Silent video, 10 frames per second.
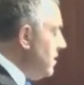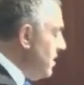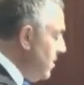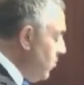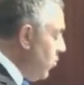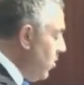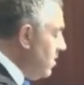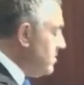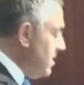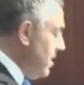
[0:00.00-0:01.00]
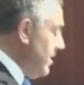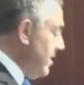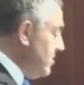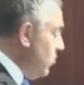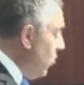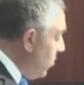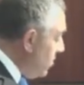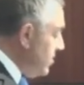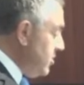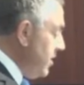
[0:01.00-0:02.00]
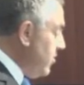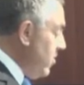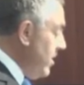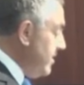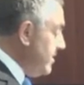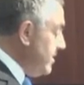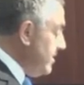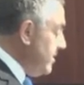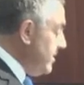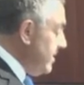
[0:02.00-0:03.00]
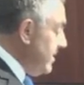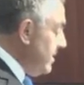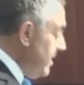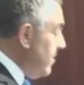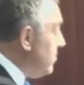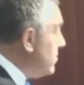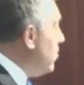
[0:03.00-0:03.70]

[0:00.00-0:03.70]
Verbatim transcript: It was clear to all the G20s, uh, it, was